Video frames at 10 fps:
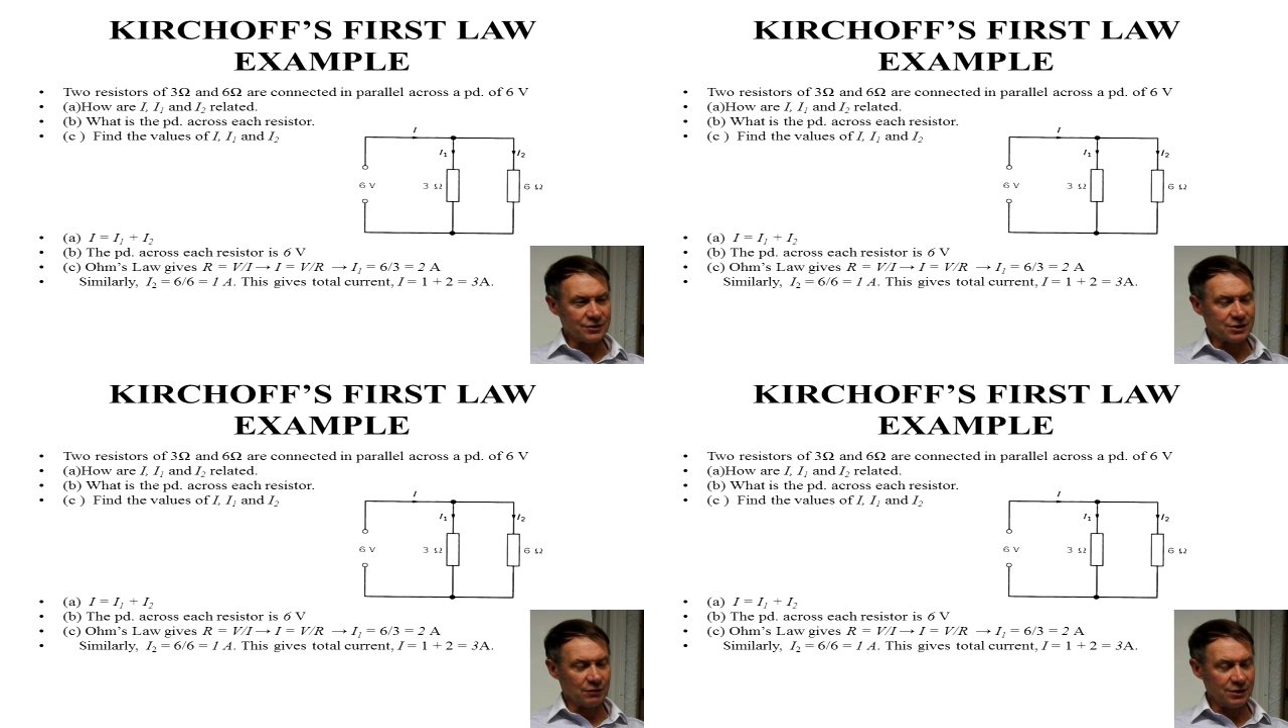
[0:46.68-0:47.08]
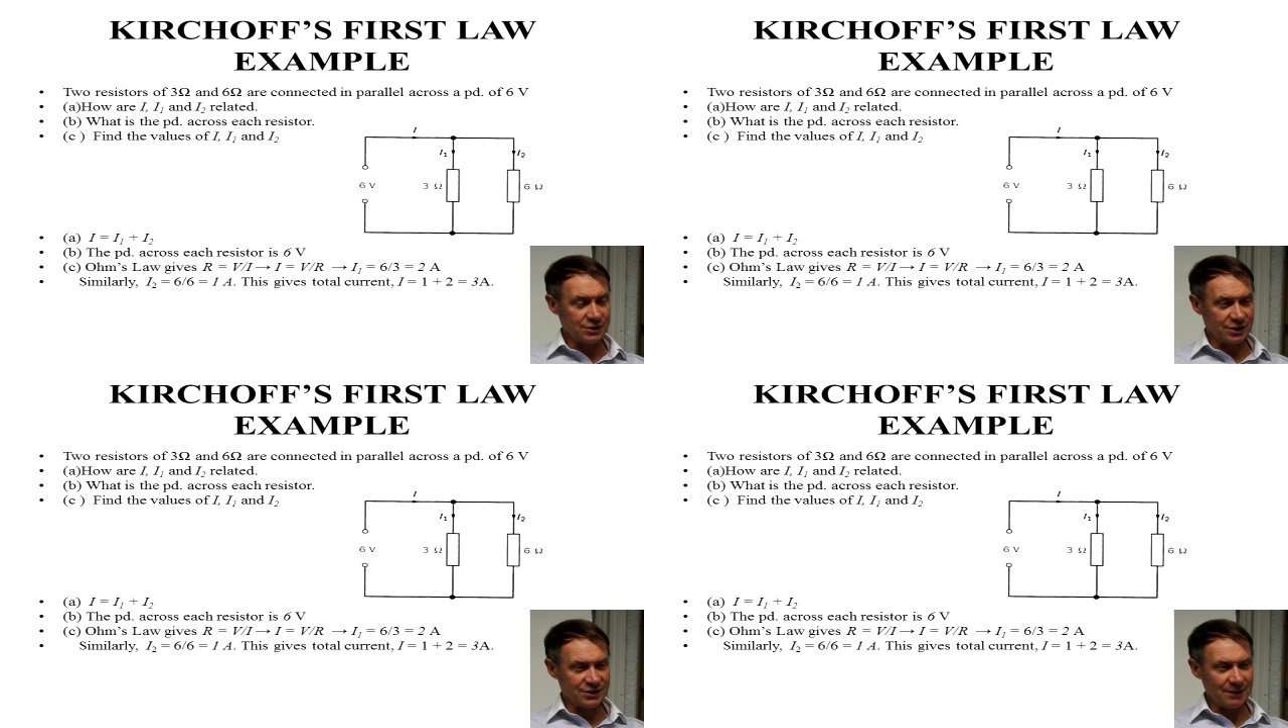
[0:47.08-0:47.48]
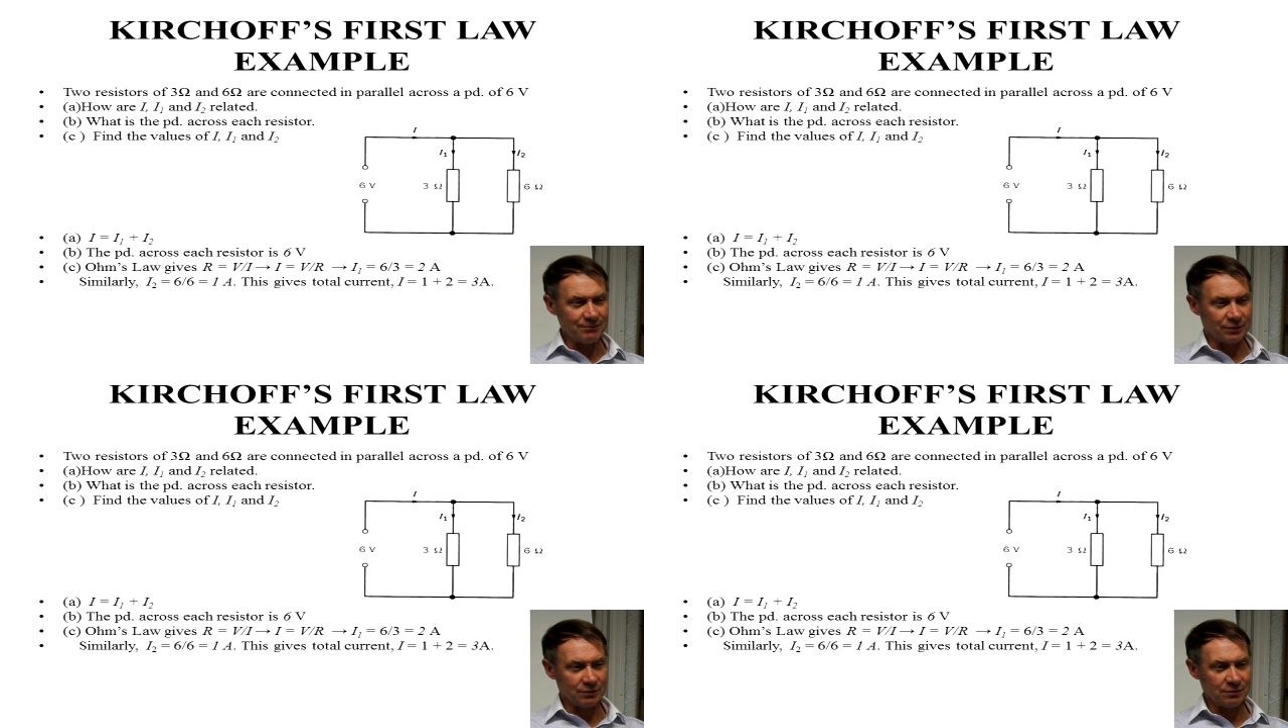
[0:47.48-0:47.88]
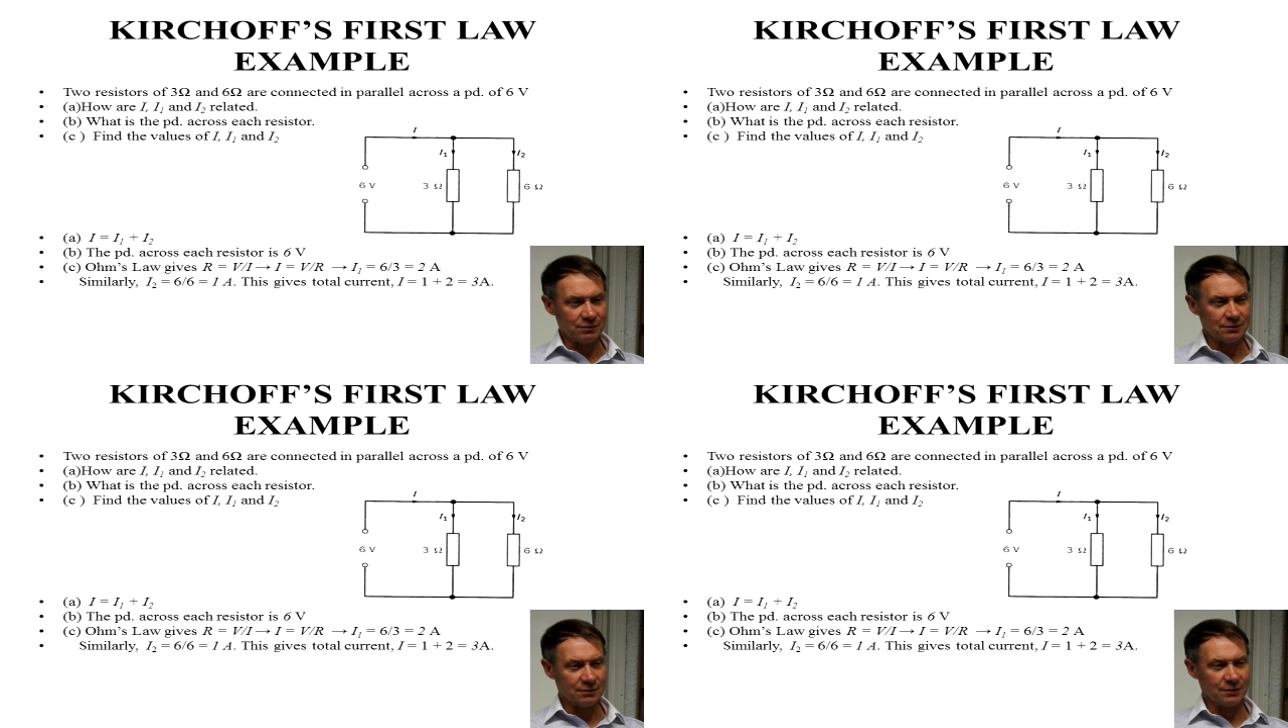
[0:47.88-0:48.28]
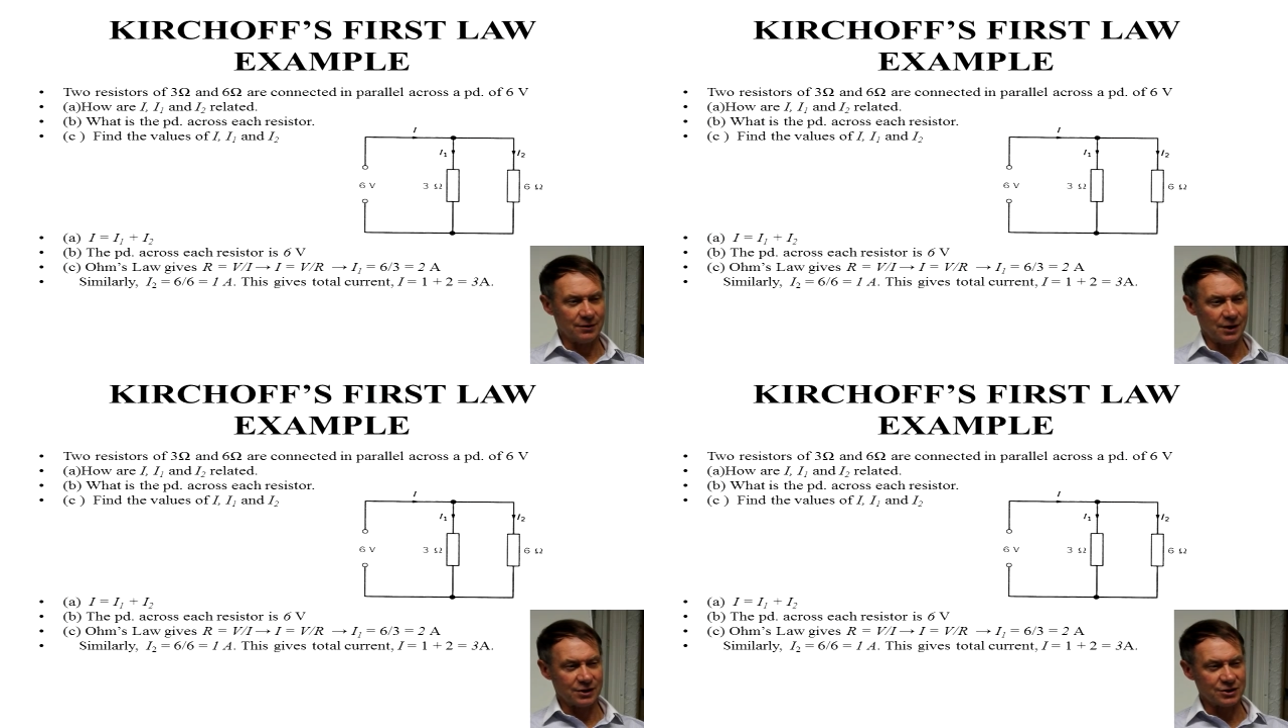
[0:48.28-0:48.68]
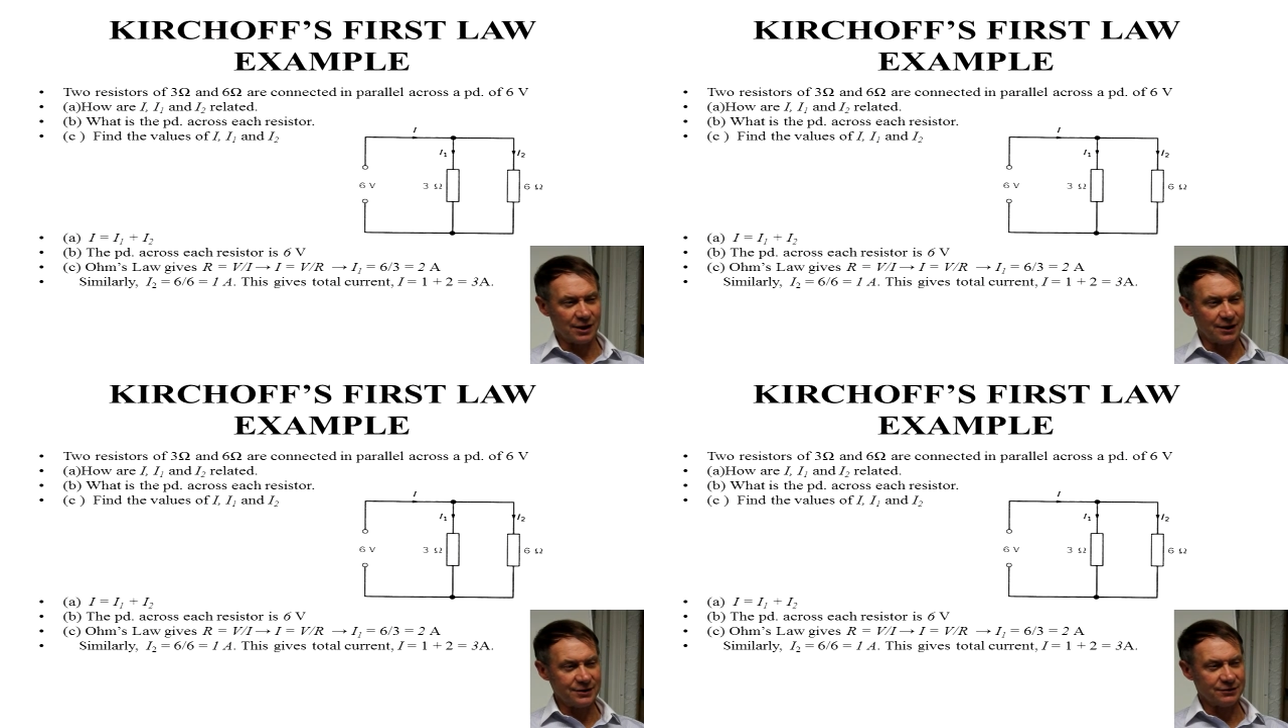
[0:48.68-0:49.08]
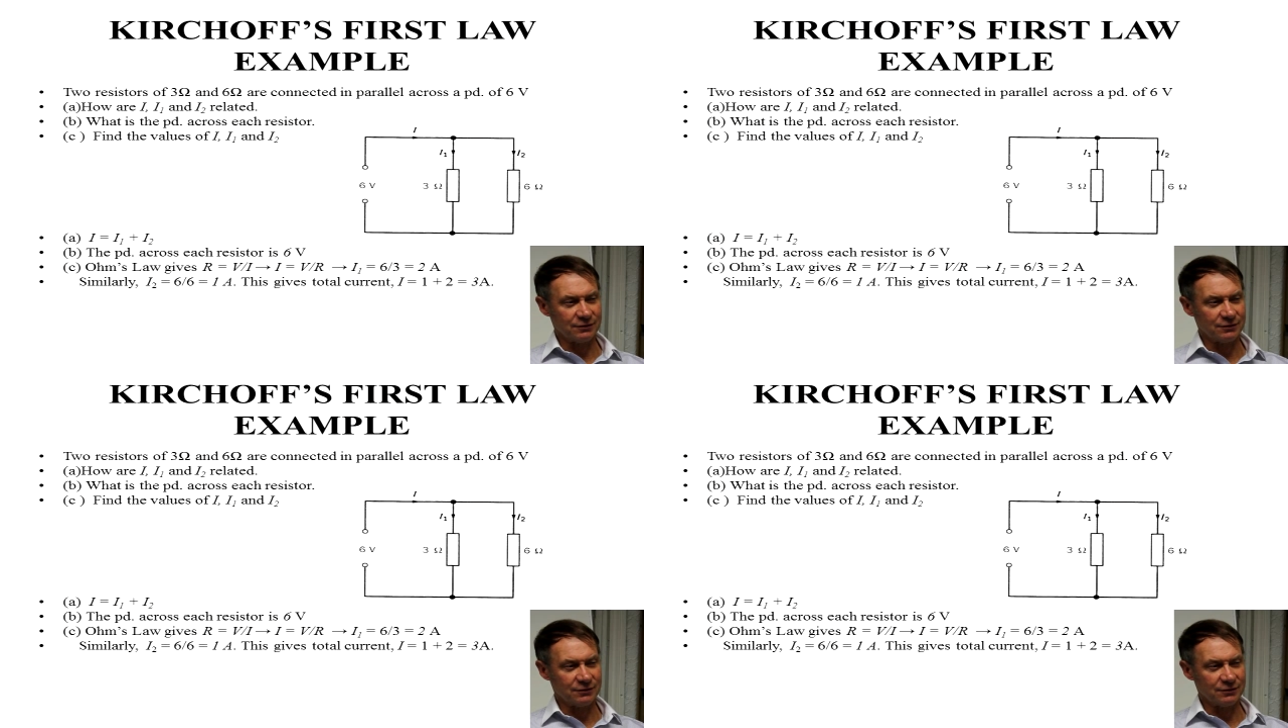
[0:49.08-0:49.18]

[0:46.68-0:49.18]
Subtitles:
So here's an example in the next slide